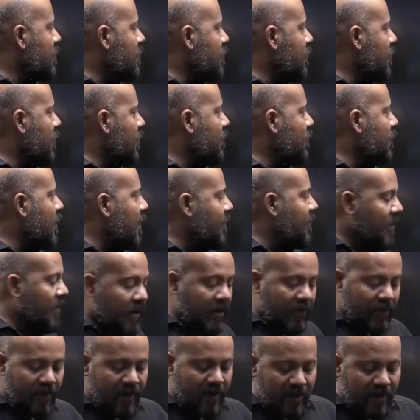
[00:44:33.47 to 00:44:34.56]
So if you have
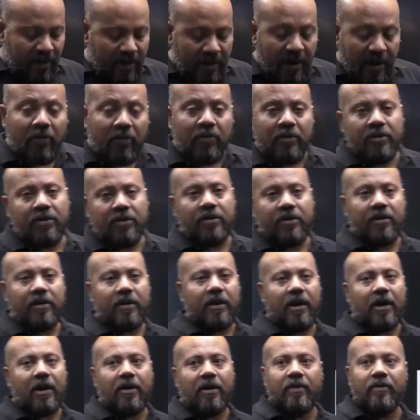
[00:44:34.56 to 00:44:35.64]
any further doubts,
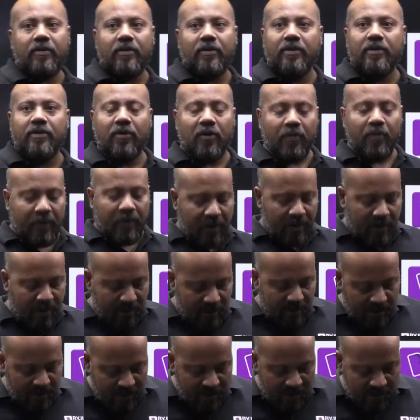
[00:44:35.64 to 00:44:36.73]
now I am going to open
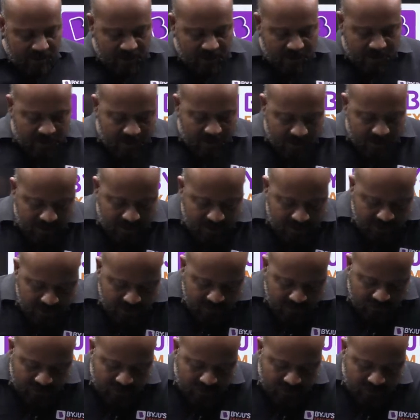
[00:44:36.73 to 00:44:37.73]
the session for